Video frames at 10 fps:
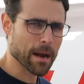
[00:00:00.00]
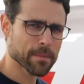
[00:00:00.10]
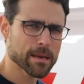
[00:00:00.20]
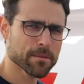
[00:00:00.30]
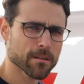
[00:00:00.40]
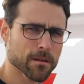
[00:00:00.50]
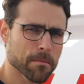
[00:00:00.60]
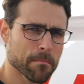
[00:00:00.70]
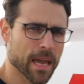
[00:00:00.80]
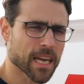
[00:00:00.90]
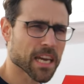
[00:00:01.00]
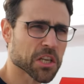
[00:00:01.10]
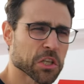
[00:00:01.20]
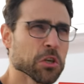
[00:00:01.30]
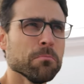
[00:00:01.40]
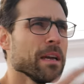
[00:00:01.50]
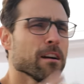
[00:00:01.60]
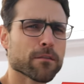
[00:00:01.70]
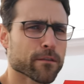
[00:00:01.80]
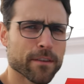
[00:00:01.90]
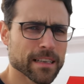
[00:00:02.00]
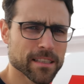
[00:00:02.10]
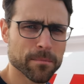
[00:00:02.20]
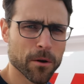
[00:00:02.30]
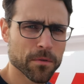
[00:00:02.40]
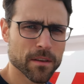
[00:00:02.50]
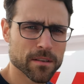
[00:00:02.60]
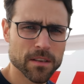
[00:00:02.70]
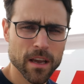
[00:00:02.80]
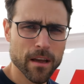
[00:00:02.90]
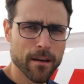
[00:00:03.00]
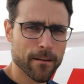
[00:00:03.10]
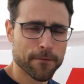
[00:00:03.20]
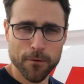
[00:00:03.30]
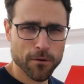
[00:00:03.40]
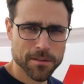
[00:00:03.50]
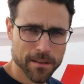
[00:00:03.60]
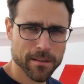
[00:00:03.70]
are people making too big of a fuss about this fossil